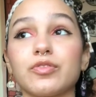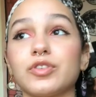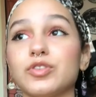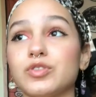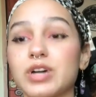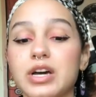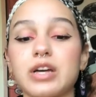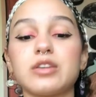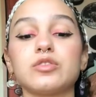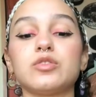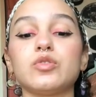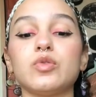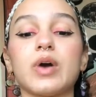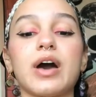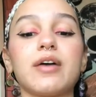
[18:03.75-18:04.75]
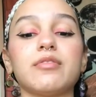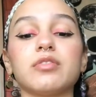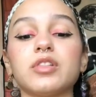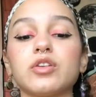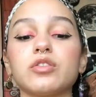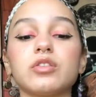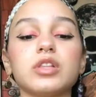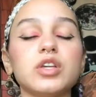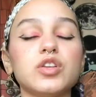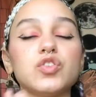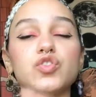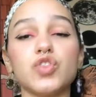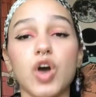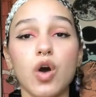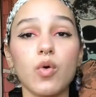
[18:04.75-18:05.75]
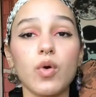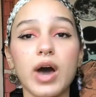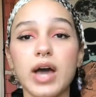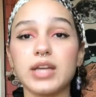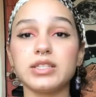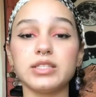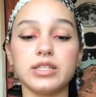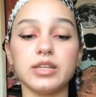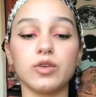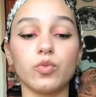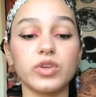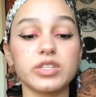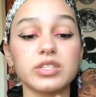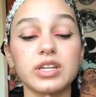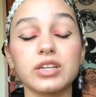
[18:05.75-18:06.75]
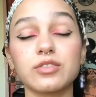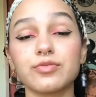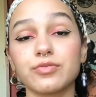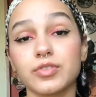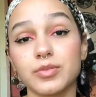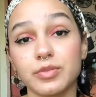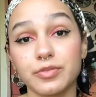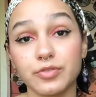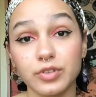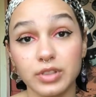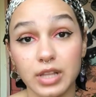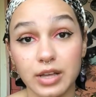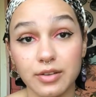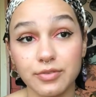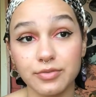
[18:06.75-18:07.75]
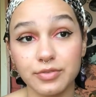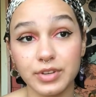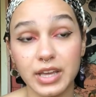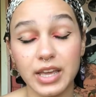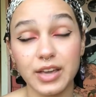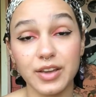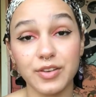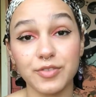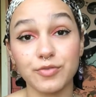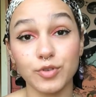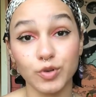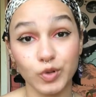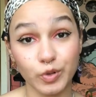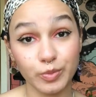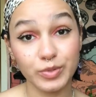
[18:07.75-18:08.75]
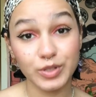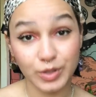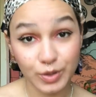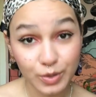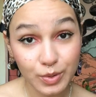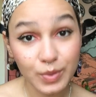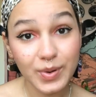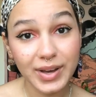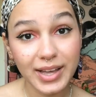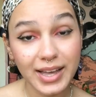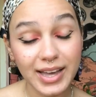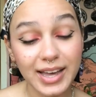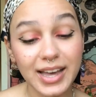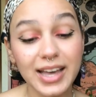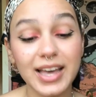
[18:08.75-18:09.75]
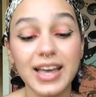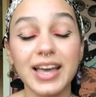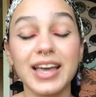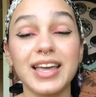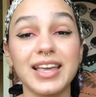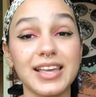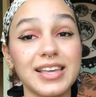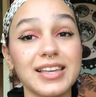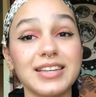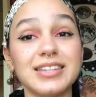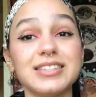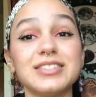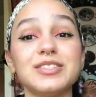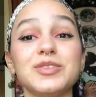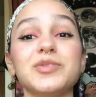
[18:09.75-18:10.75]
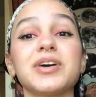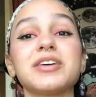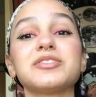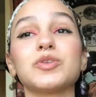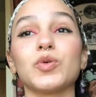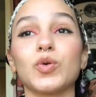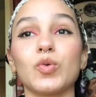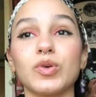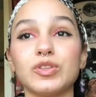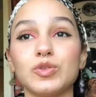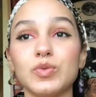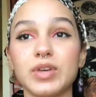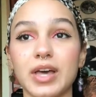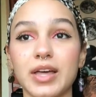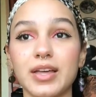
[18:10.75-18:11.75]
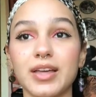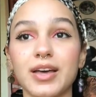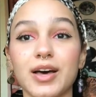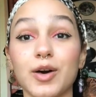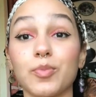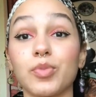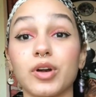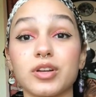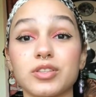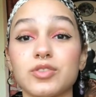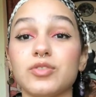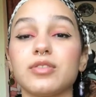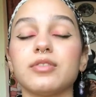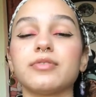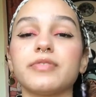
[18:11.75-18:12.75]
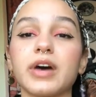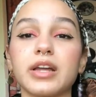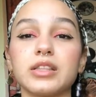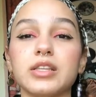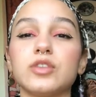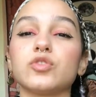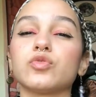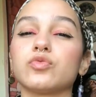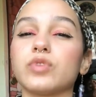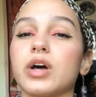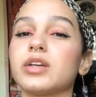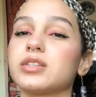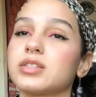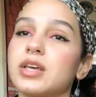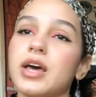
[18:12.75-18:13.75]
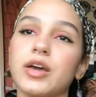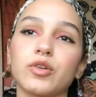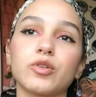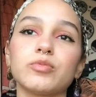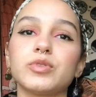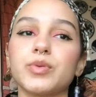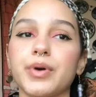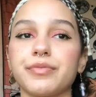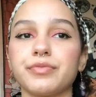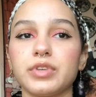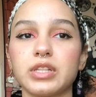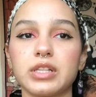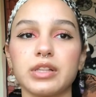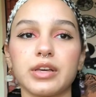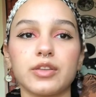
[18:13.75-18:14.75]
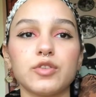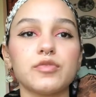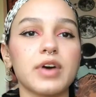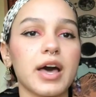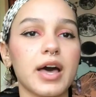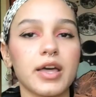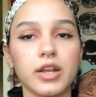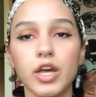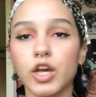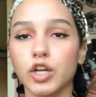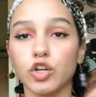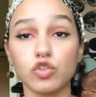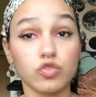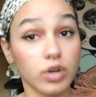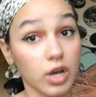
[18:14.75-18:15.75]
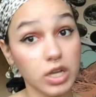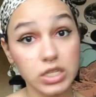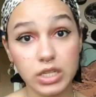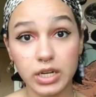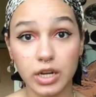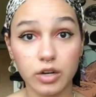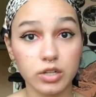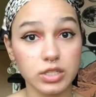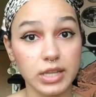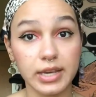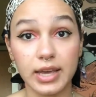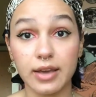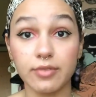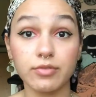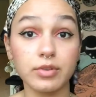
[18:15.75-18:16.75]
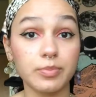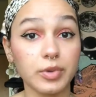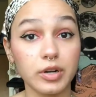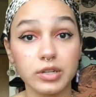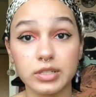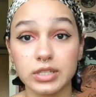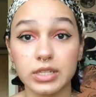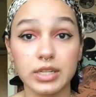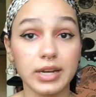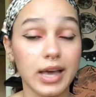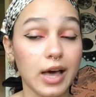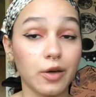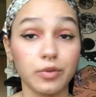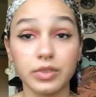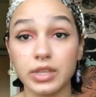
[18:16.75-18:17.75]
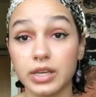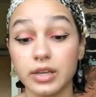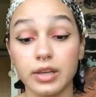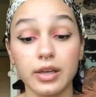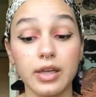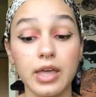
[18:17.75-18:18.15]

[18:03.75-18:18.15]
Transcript: for you guys who have literally no idea what's next for love, for group 2, is you guys are going to get a person you can finally trust. Group 2, I'm feeling like you've had your trials and errors like every person out there,